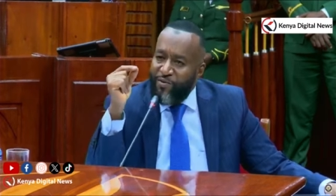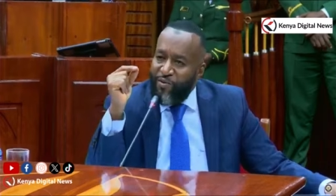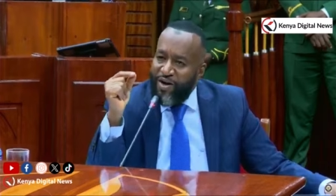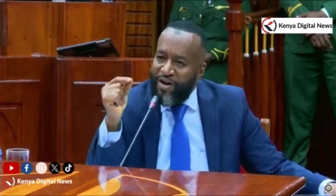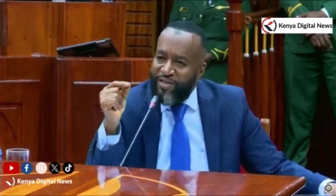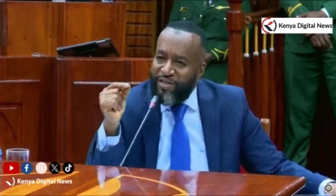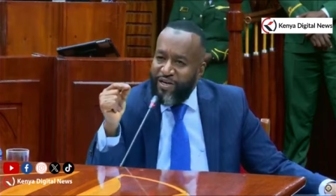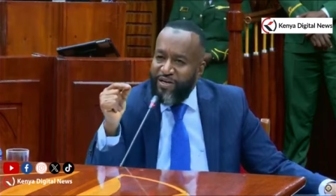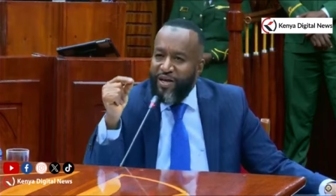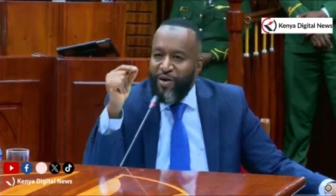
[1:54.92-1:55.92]
one that
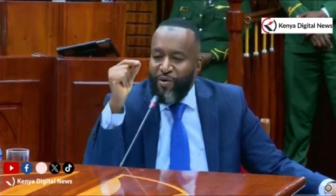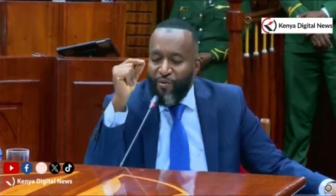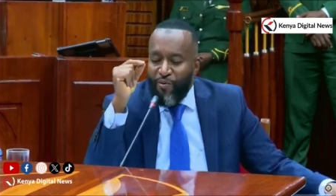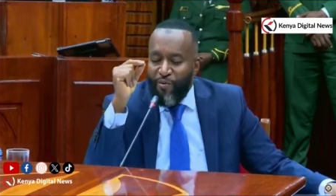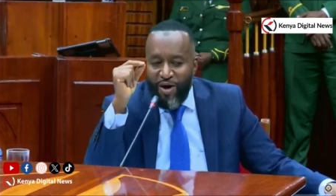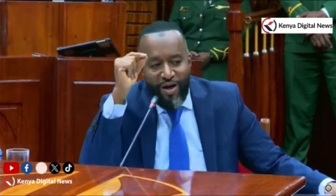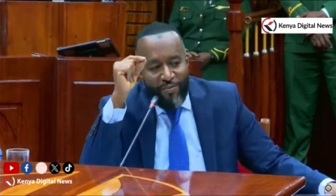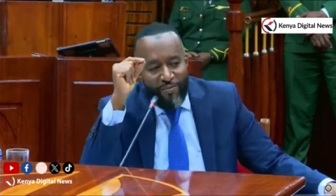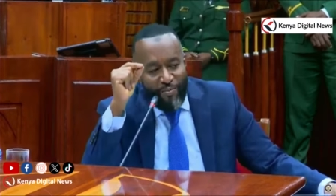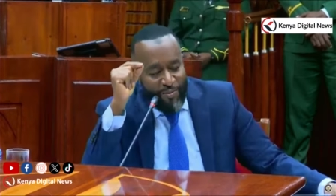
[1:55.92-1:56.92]
nation, one
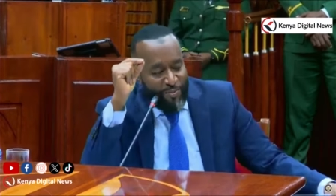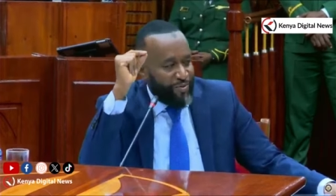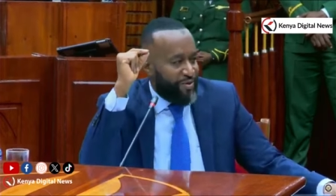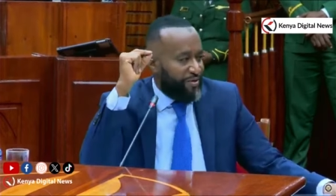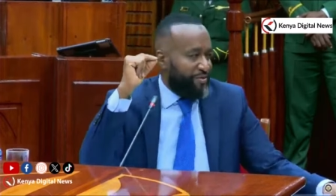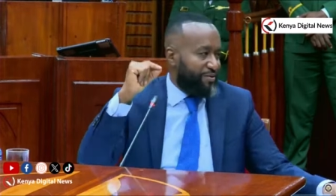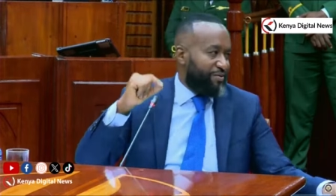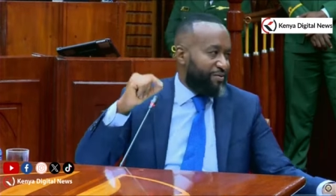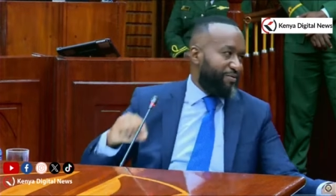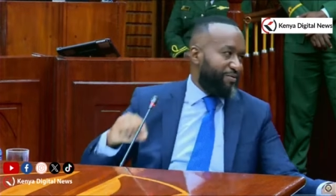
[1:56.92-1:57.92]
people. Well
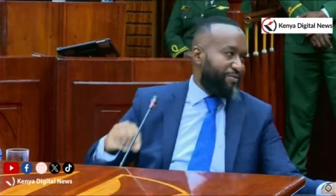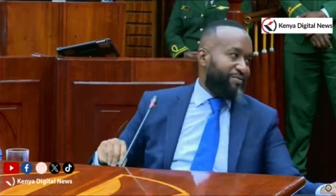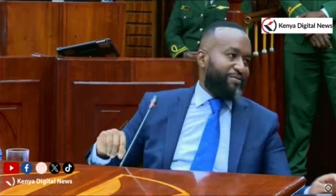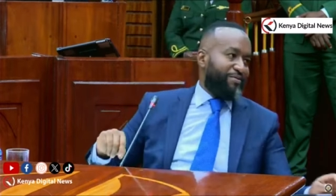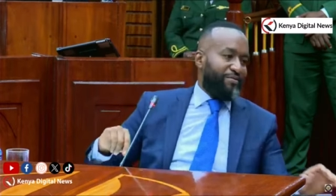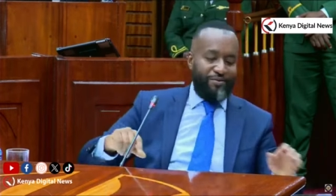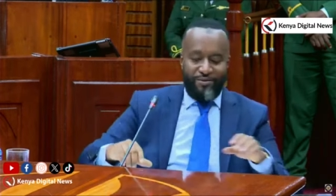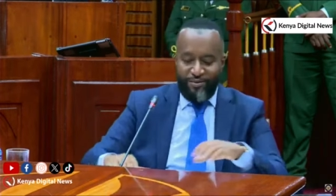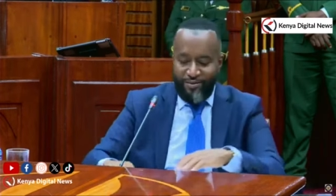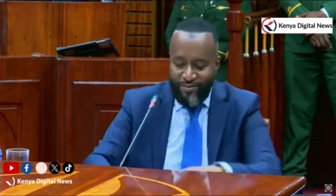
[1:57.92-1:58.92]
put. That will
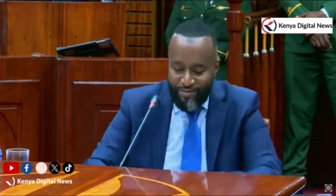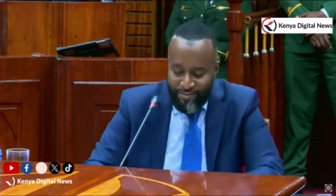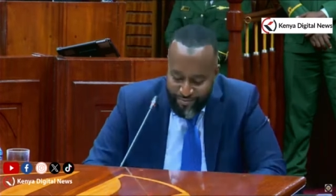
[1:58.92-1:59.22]
yeah. do.